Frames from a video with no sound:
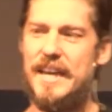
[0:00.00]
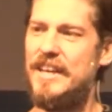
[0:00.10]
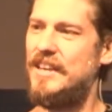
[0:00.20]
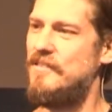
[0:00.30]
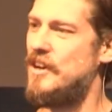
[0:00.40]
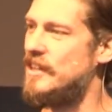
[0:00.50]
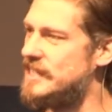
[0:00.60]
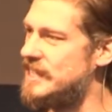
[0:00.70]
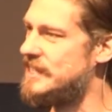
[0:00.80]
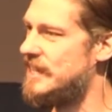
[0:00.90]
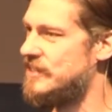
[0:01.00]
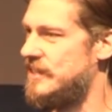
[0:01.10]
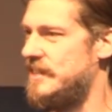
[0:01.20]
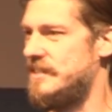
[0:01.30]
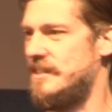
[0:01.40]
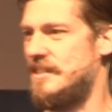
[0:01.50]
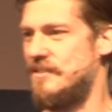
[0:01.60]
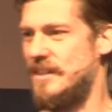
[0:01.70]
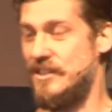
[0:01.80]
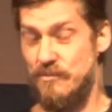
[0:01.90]
He'll give you all the details on this. It's,
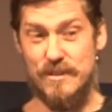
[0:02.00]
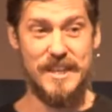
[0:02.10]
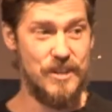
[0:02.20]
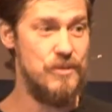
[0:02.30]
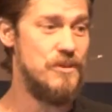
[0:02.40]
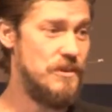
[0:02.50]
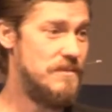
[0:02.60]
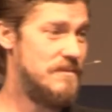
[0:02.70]
it's really cool.